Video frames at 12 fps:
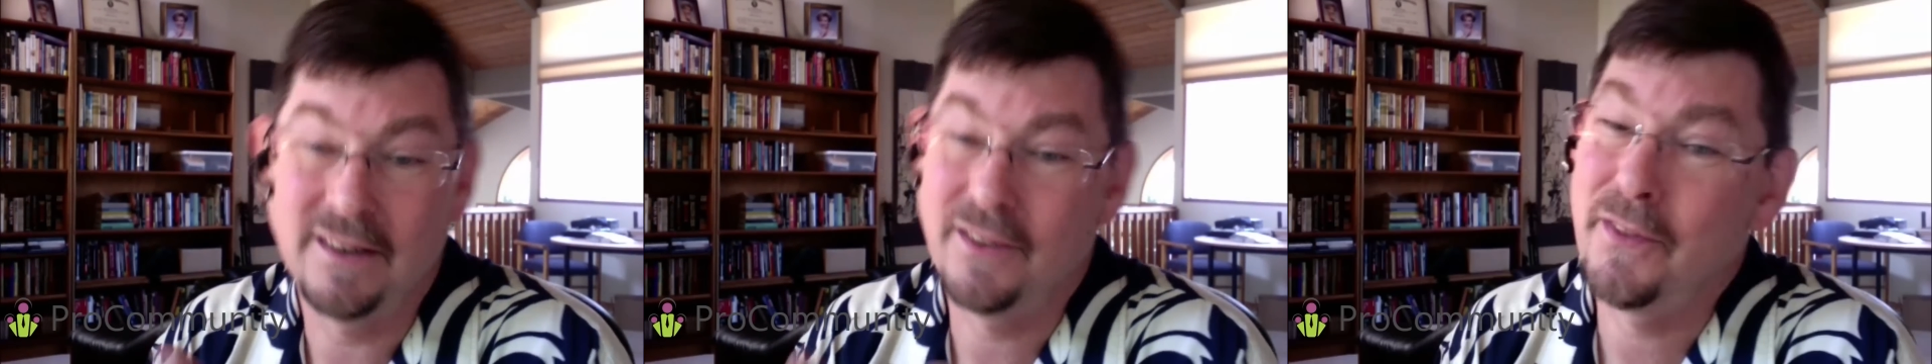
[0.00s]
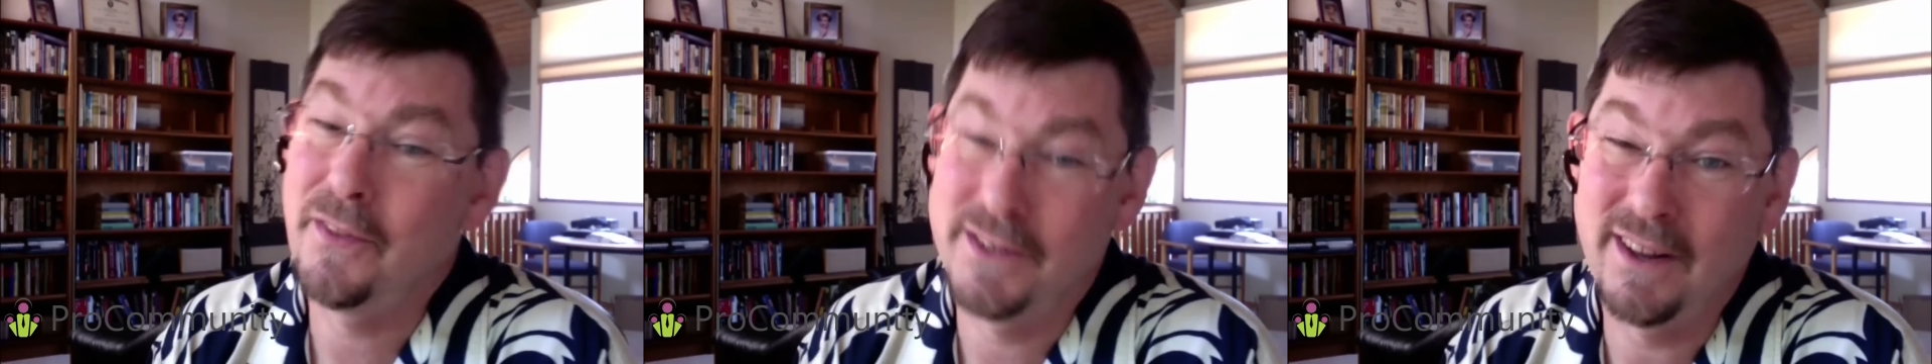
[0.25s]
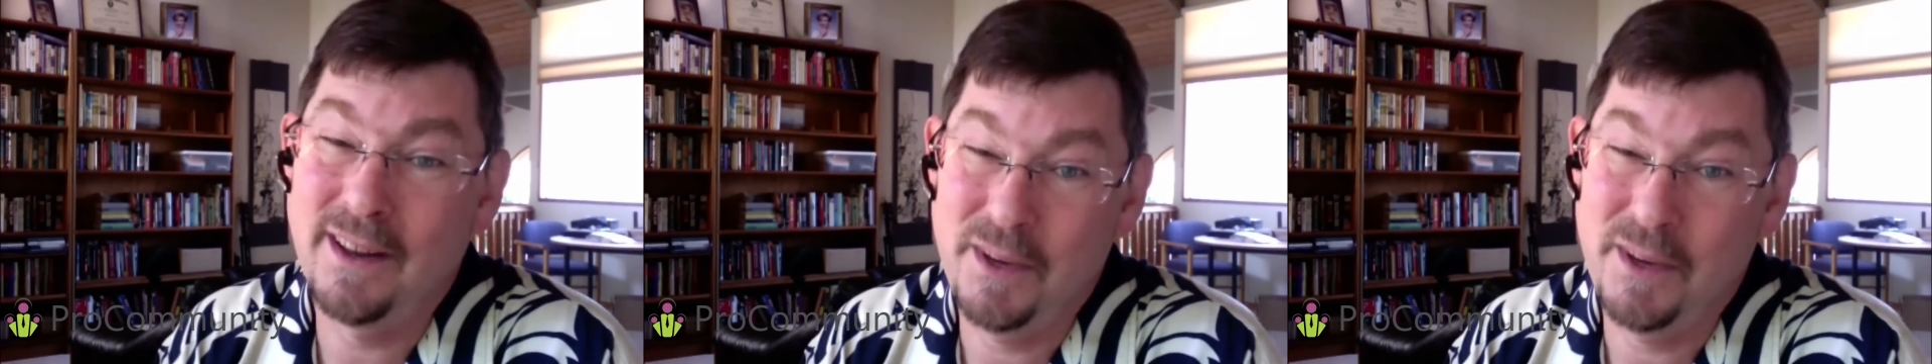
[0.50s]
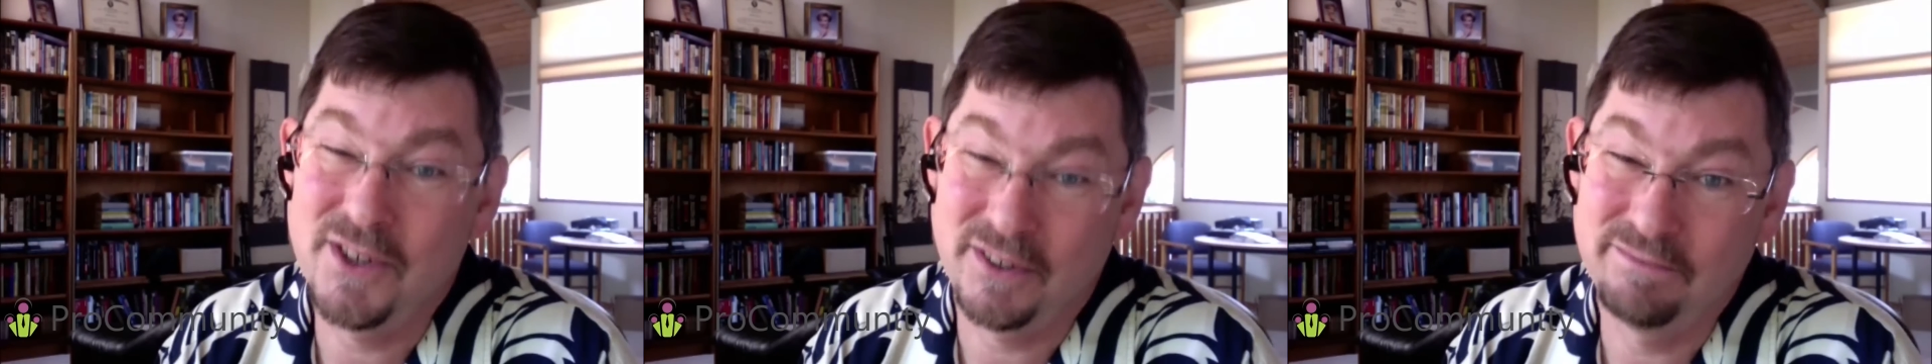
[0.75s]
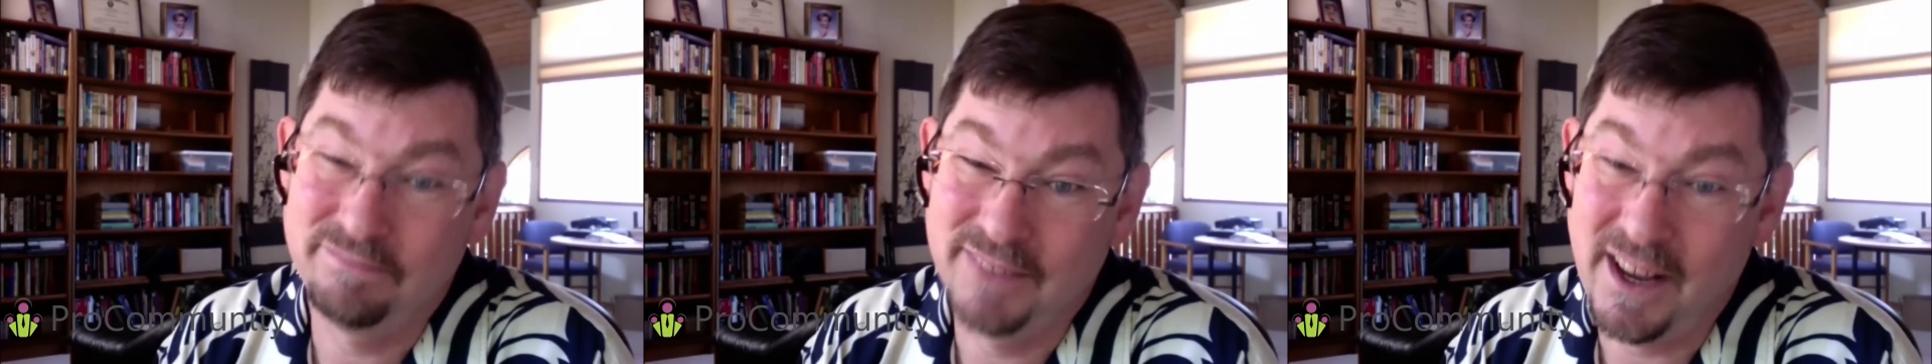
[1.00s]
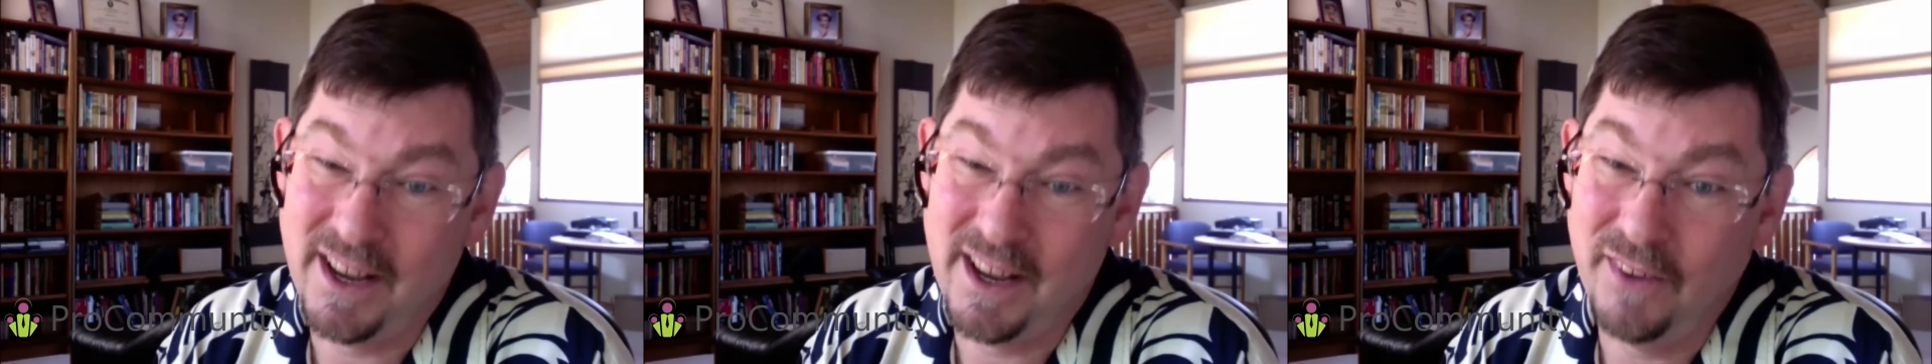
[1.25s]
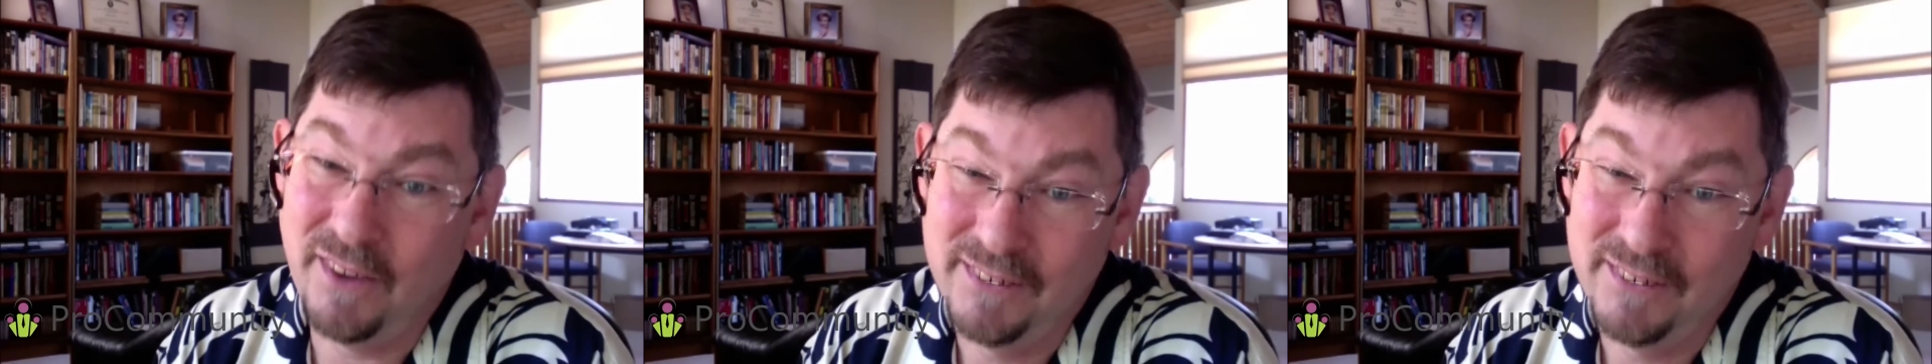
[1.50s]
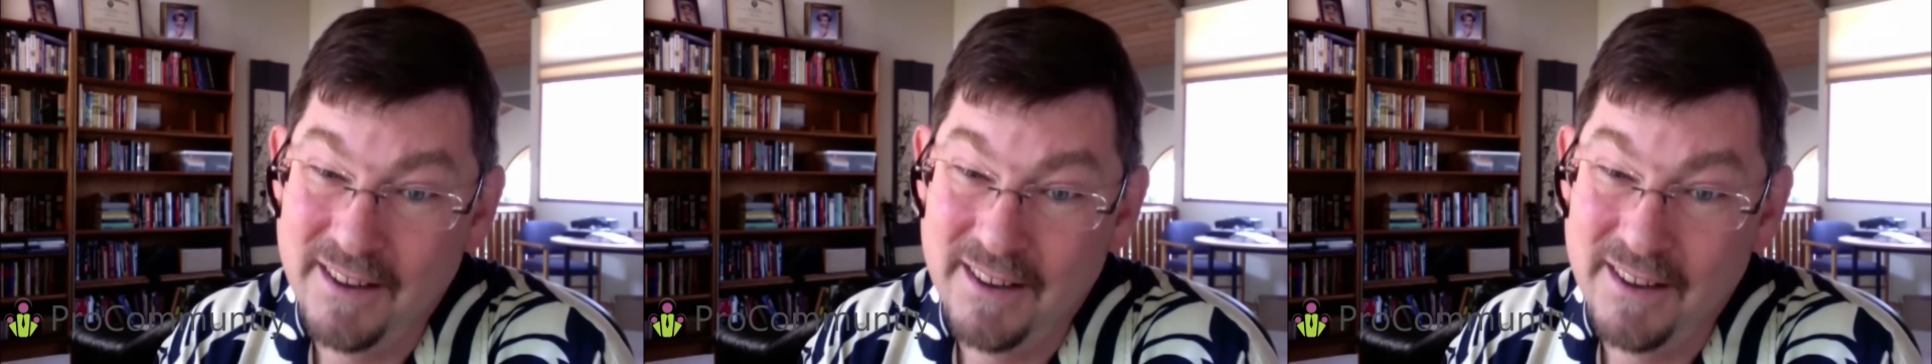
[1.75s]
although the jelly beans are kind of fun.